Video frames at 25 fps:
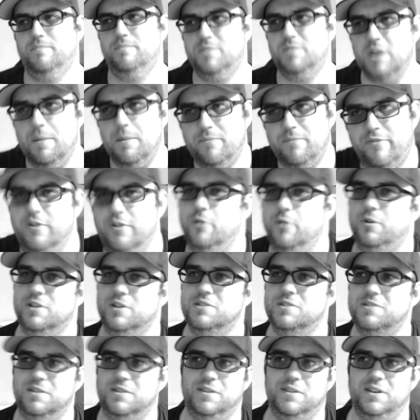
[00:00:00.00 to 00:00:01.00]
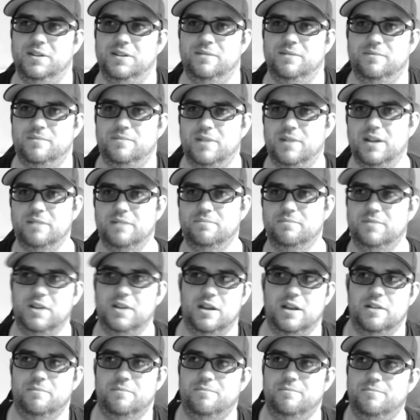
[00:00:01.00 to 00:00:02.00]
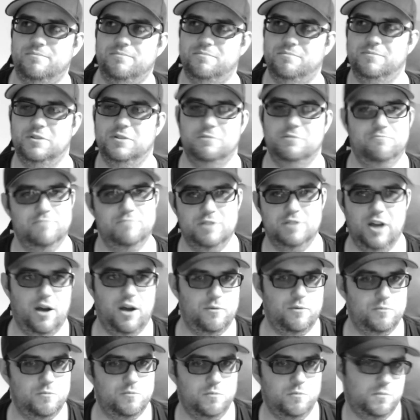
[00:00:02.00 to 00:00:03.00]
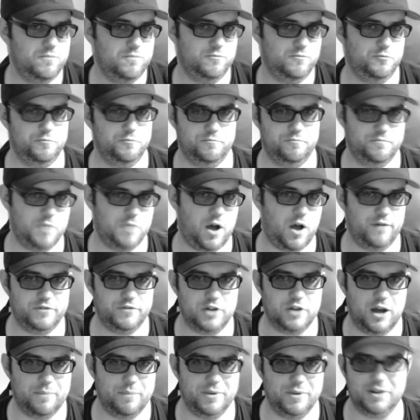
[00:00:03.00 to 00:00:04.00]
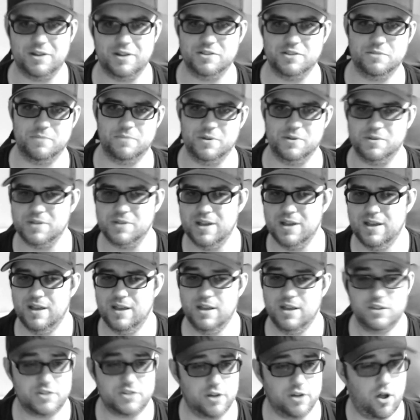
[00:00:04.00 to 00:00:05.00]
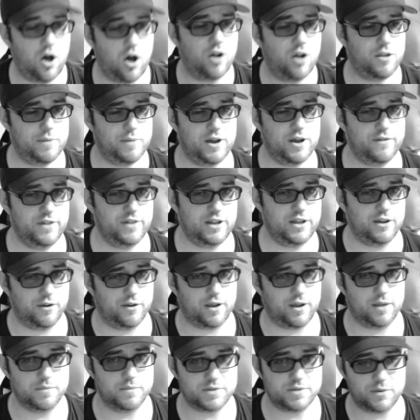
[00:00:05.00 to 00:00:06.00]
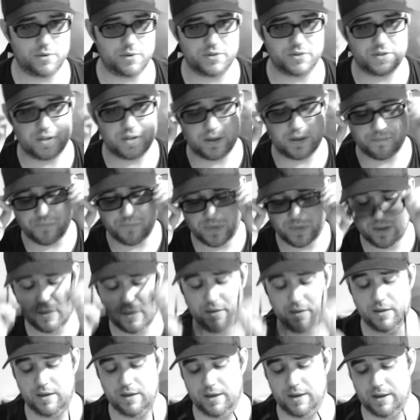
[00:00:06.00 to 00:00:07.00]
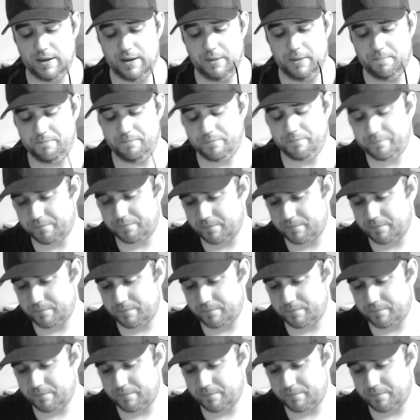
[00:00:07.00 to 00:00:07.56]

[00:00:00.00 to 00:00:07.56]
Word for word: some focus, and then I kind of got off topic, I suppose. Still all about video games, I will say. Um,